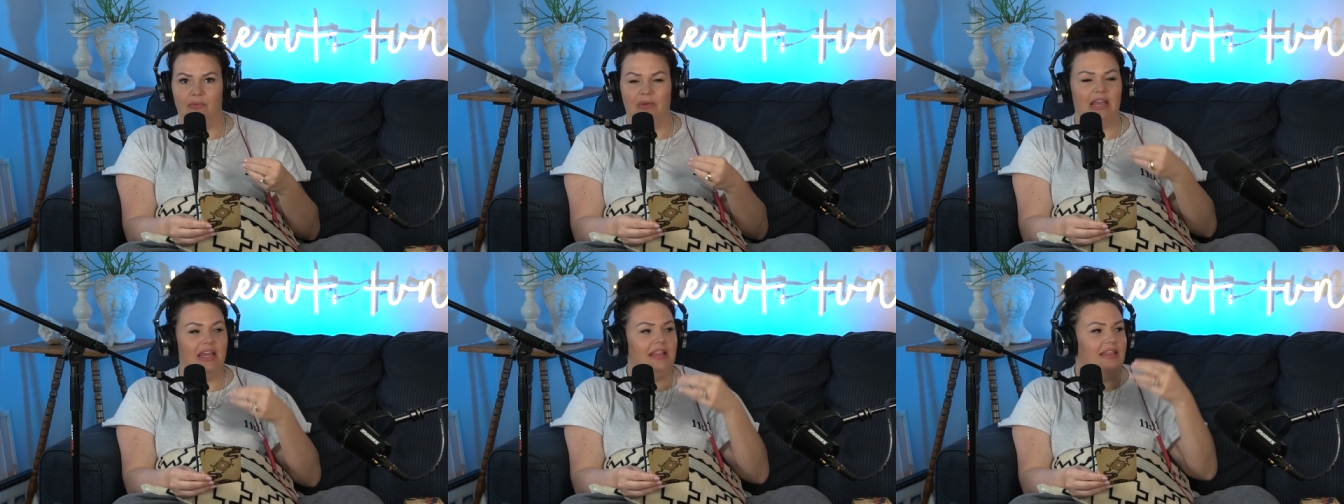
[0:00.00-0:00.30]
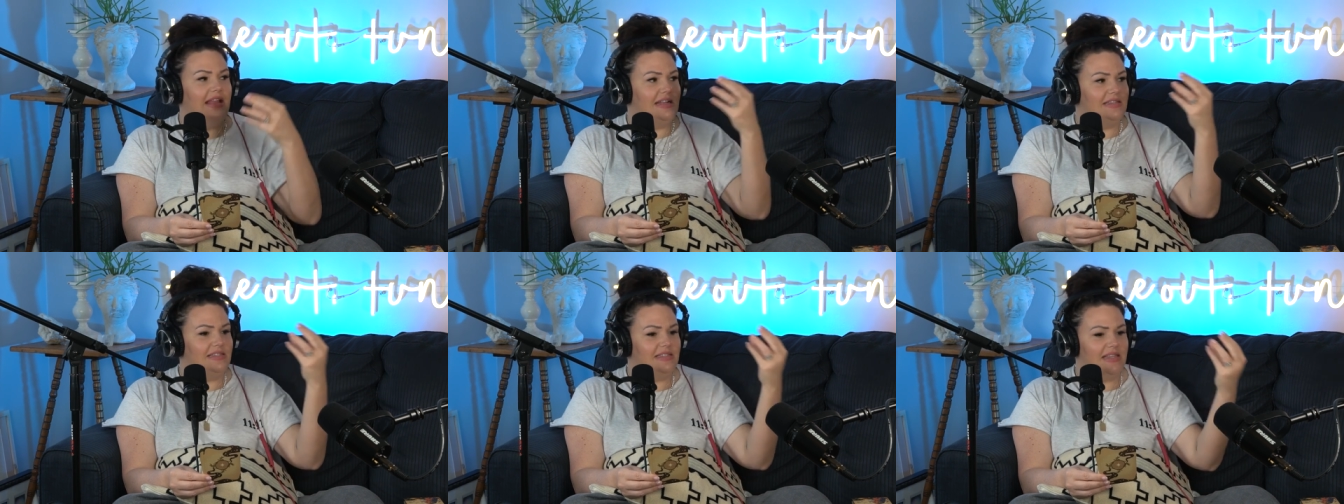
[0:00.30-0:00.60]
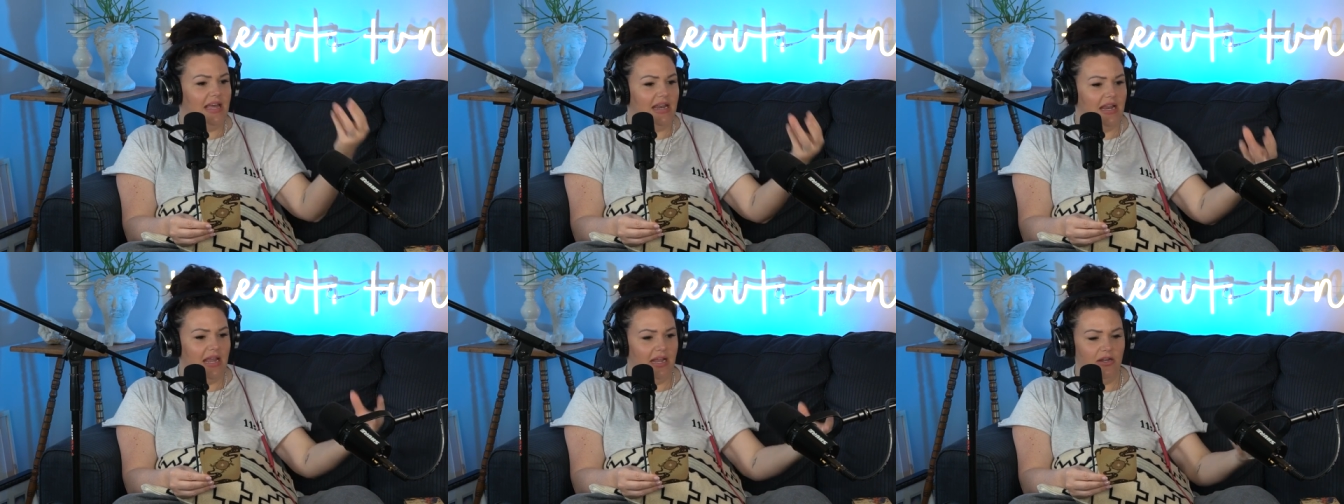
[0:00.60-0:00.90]
Again, that's
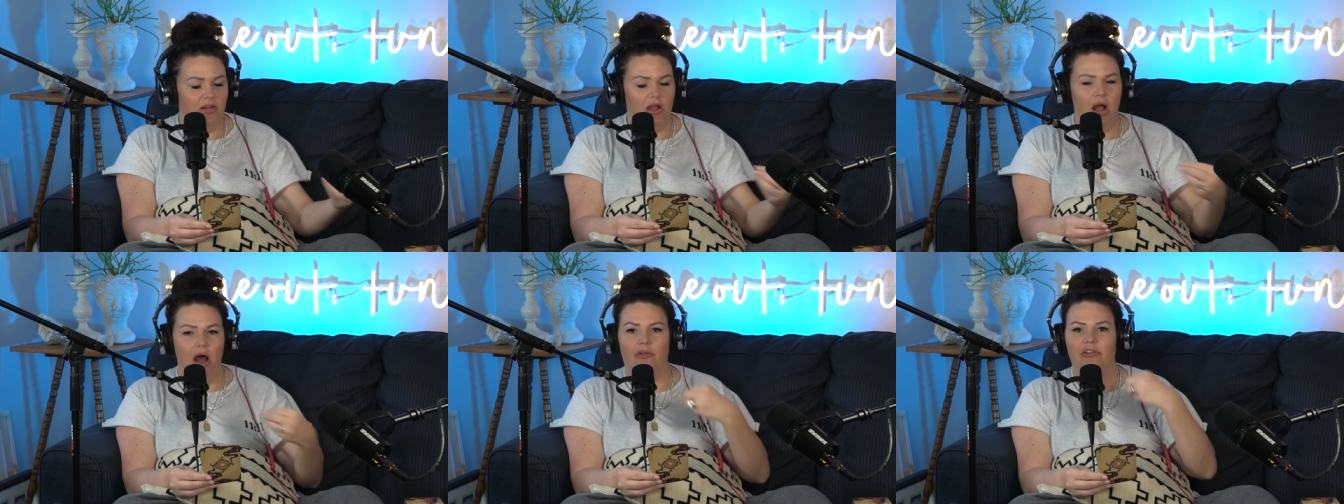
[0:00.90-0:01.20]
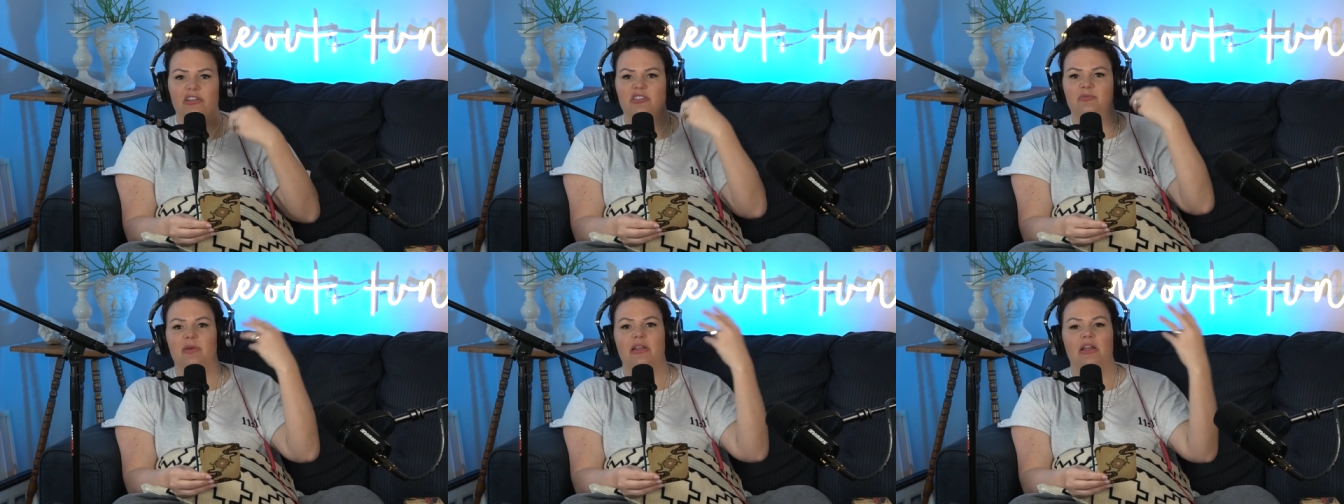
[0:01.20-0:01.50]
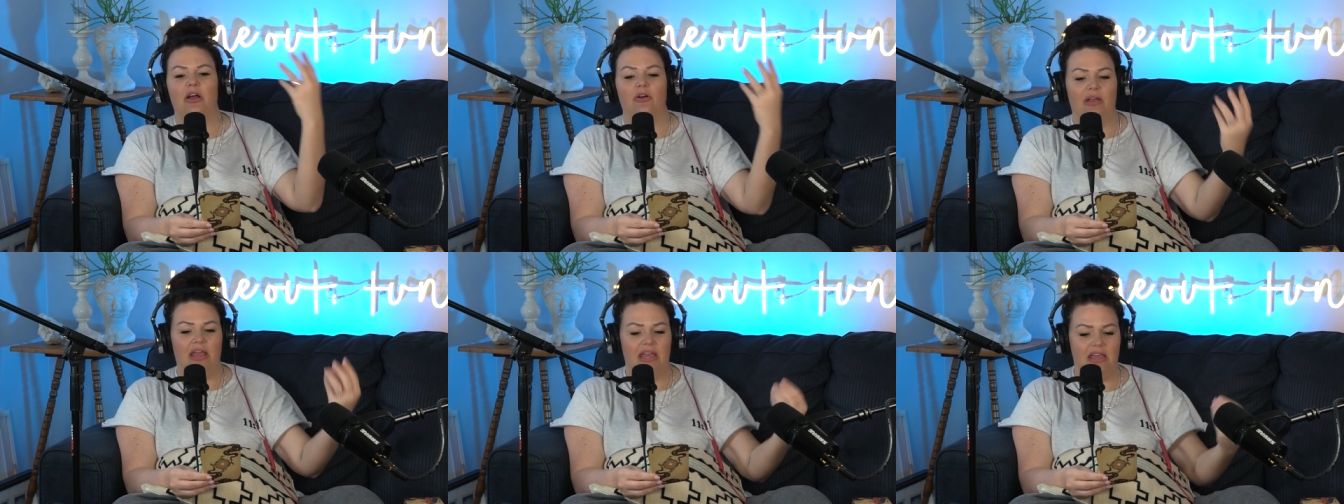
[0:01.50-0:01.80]
that
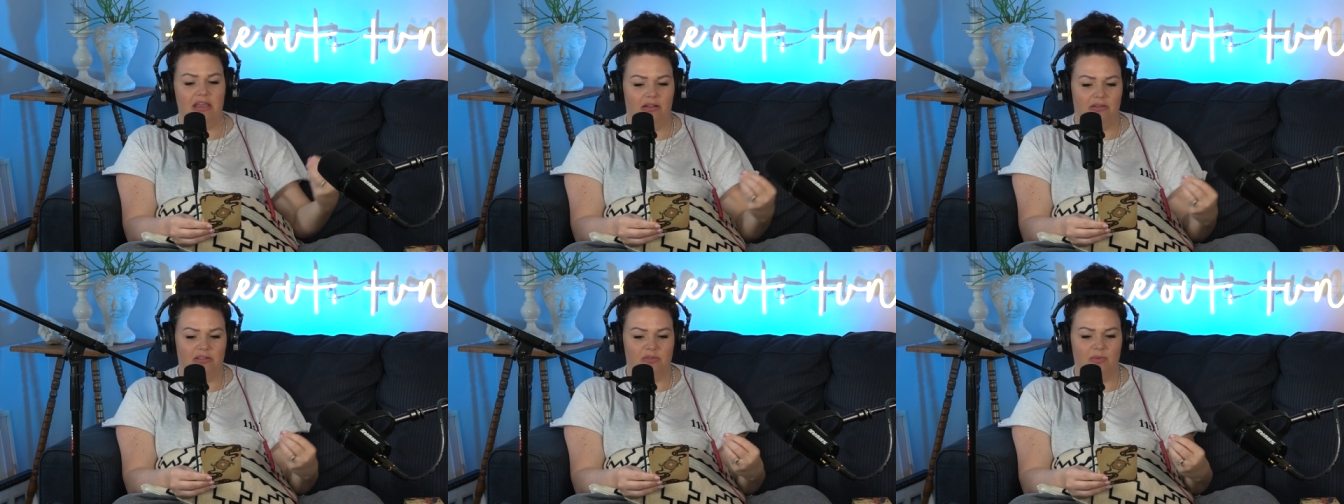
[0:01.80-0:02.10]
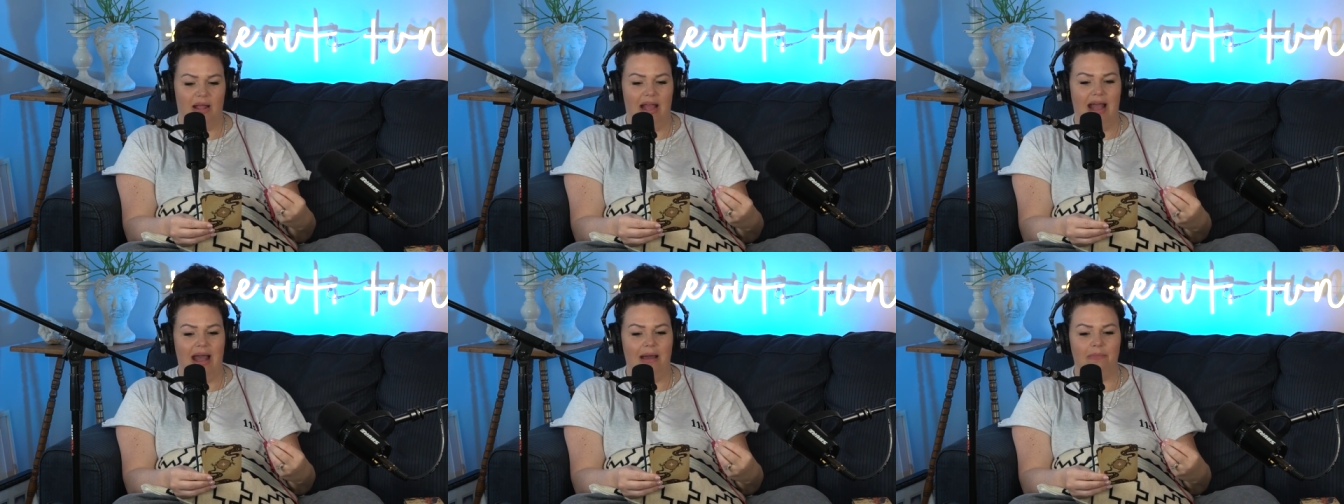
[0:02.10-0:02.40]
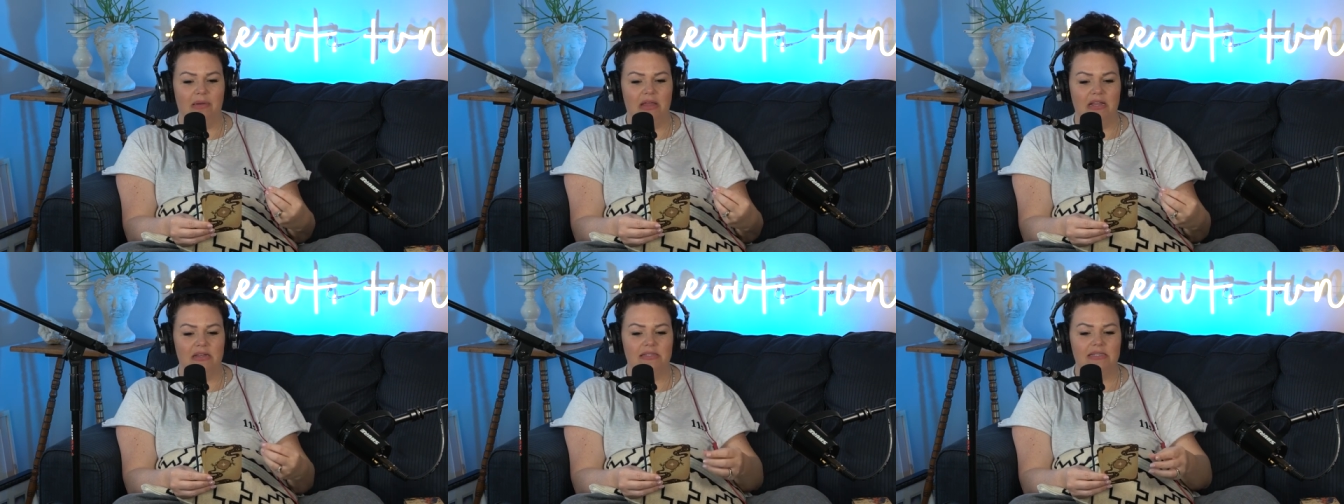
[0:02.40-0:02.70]
acknowledgement. Okay, here's what
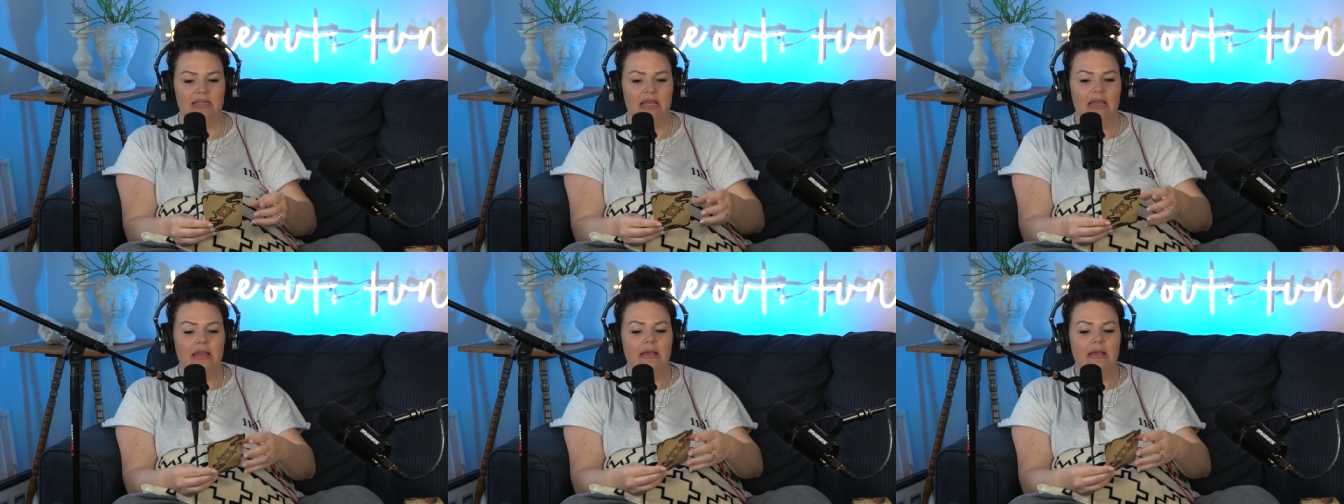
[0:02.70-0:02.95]
happened.